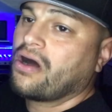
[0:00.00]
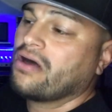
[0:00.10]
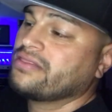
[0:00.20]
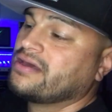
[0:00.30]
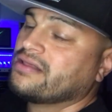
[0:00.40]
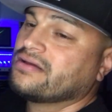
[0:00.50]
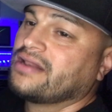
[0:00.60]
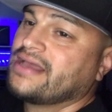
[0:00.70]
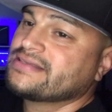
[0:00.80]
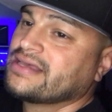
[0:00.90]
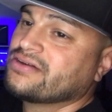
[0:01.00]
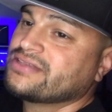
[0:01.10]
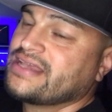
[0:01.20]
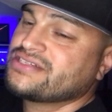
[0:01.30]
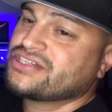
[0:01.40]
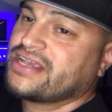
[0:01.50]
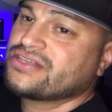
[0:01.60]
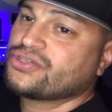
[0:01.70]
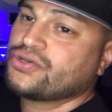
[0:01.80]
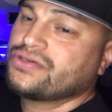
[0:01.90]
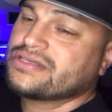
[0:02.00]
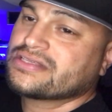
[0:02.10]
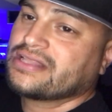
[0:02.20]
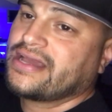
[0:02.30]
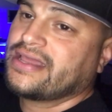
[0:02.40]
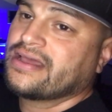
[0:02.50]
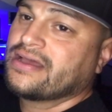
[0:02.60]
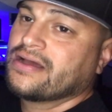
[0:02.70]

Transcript: all the other lights that are daisy chained to this light